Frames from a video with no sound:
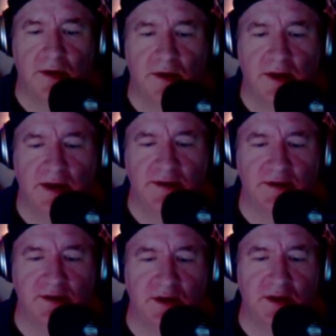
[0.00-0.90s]
His is
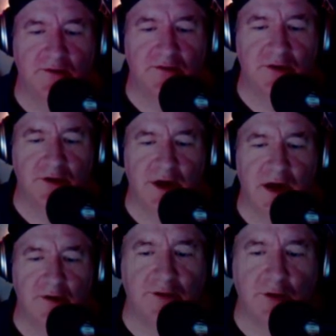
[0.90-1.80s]
a little further down,
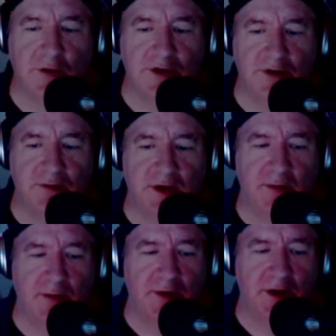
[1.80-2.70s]
a inches maybe,
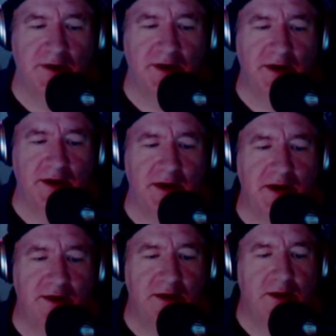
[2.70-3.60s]
but at night,